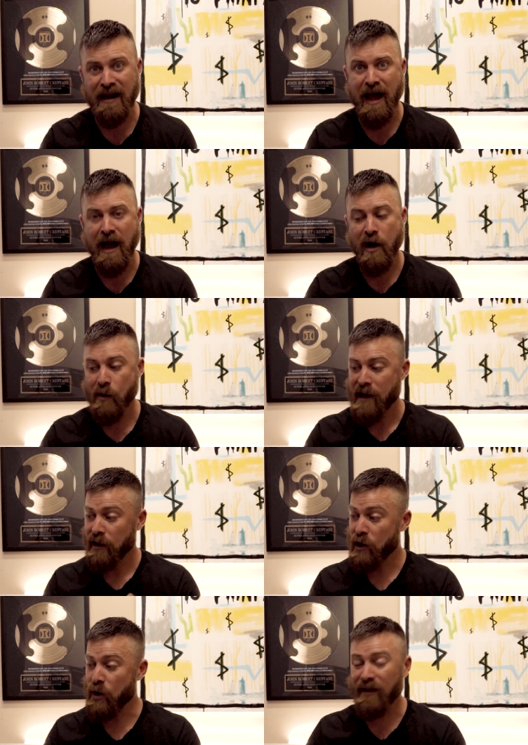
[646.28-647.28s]
now,
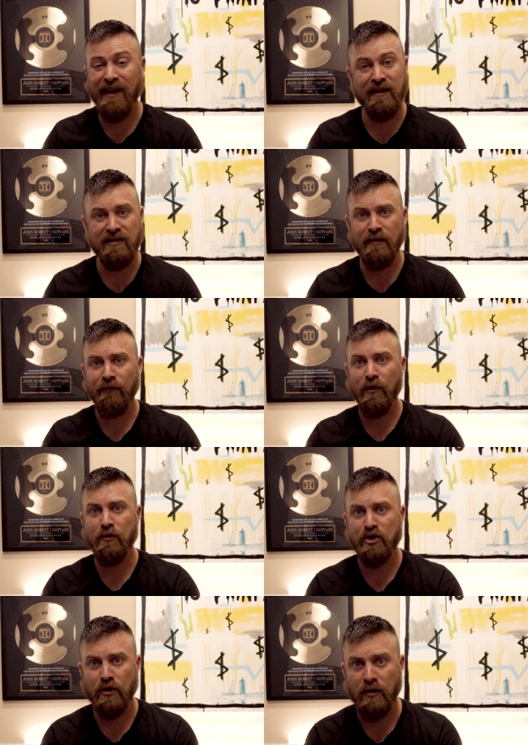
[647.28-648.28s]
going into the
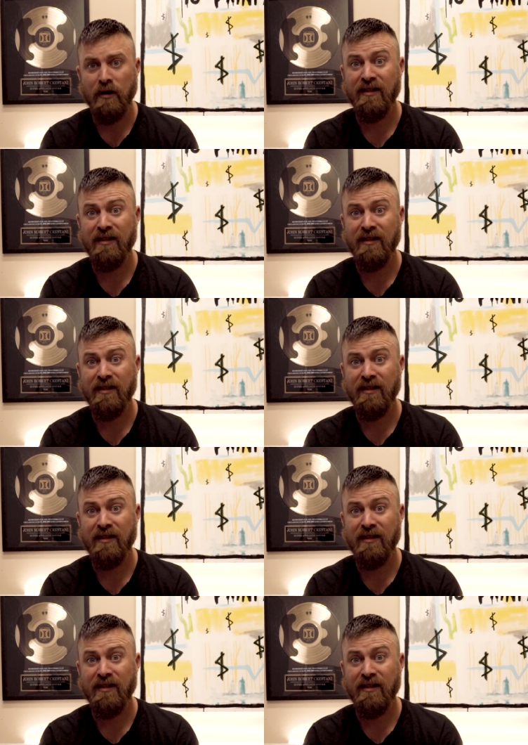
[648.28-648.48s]
future,